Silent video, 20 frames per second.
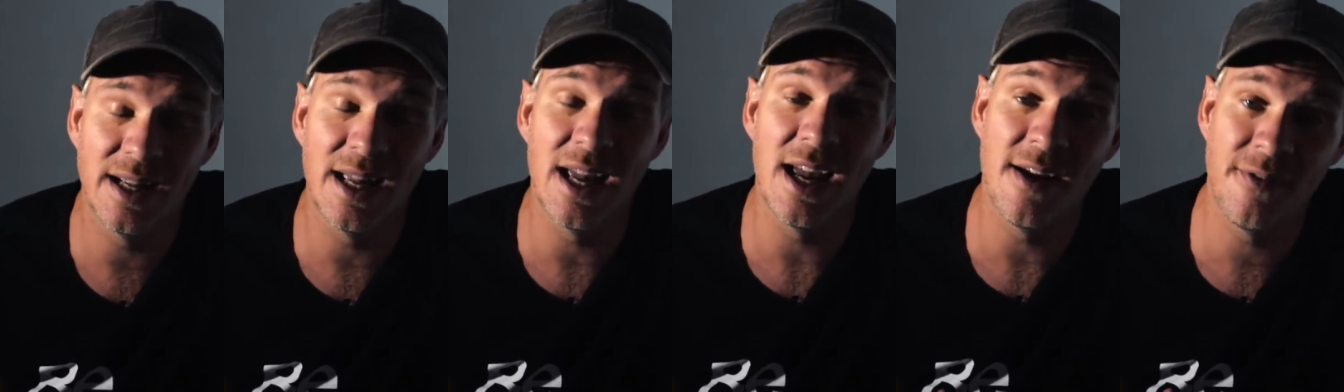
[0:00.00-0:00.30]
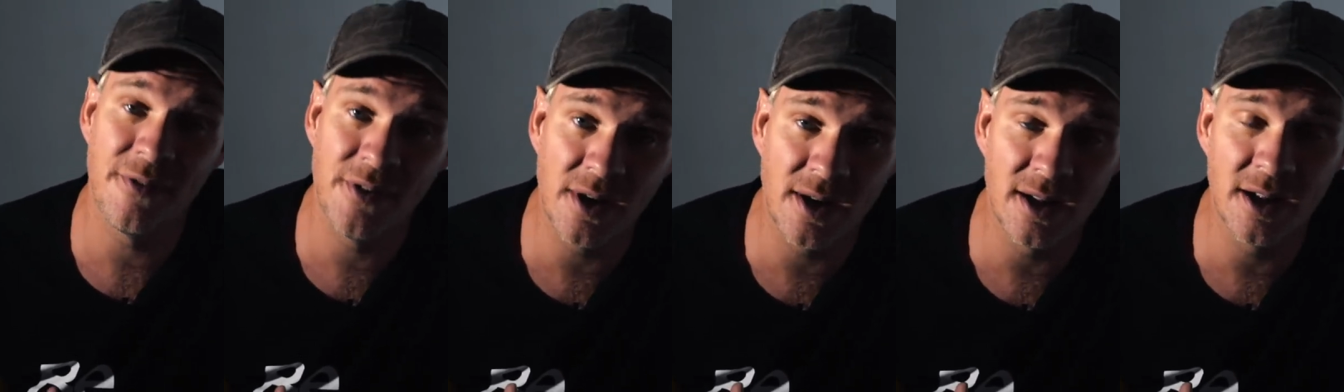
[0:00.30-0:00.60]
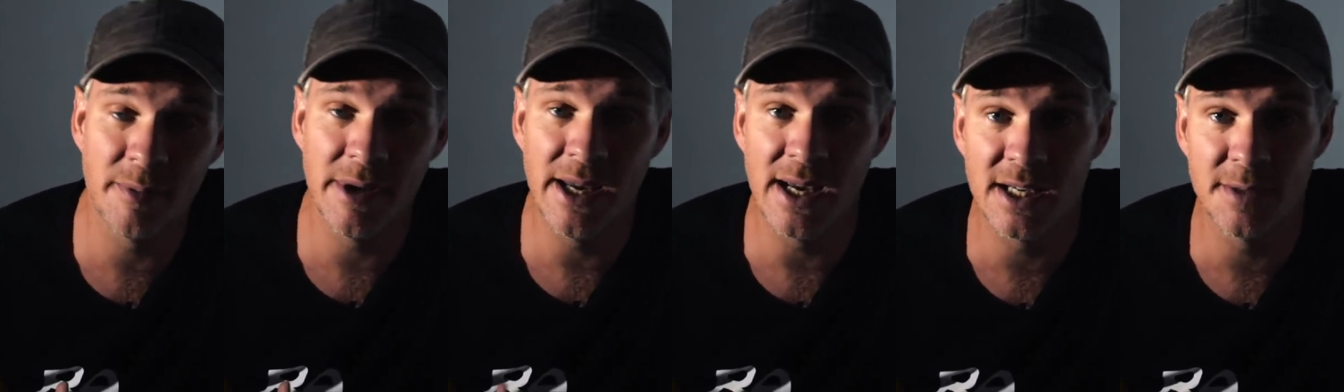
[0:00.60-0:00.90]
if you're going
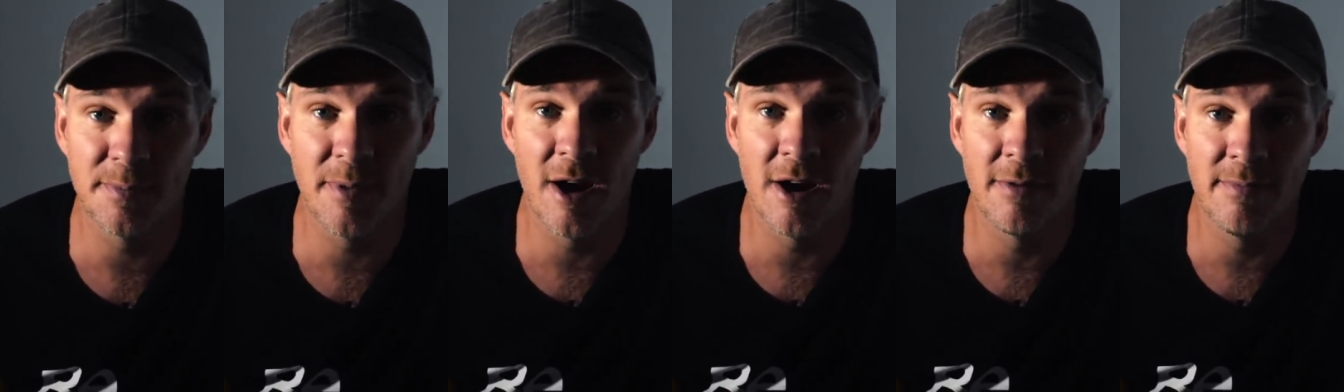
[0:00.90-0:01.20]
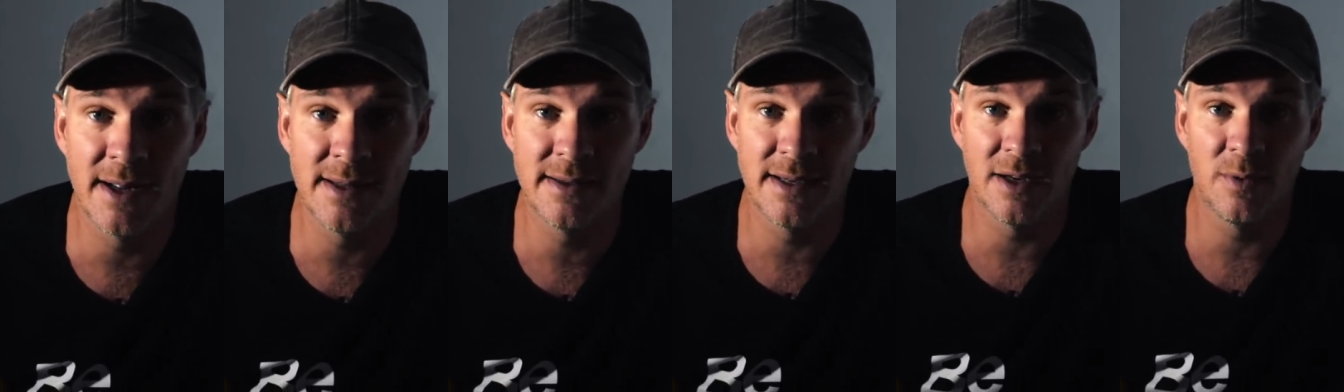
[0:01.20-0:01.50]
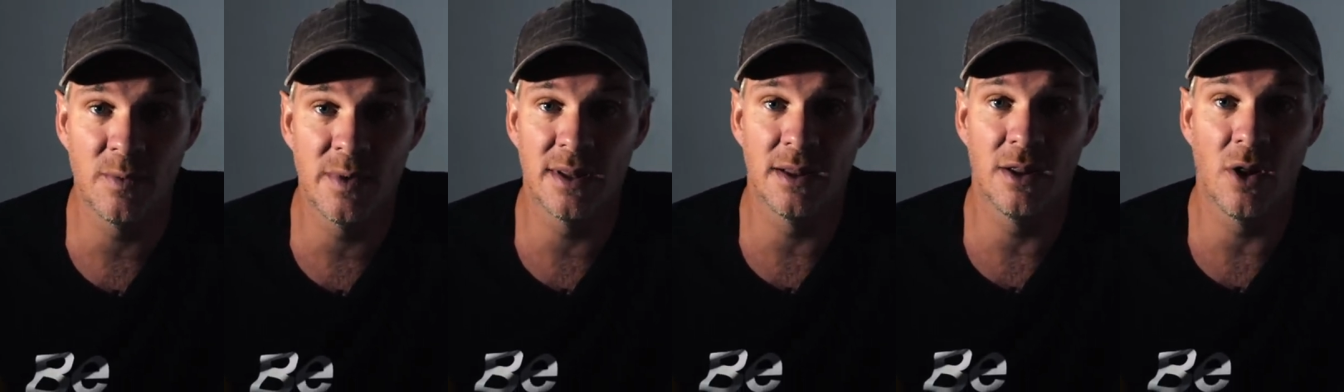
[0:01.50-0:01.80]
to be
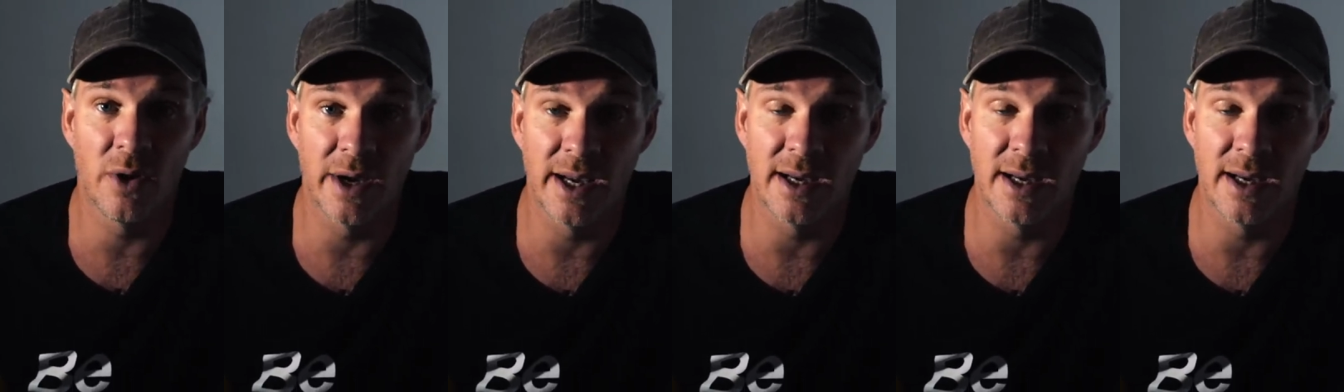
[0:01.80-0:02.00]
experimenting with long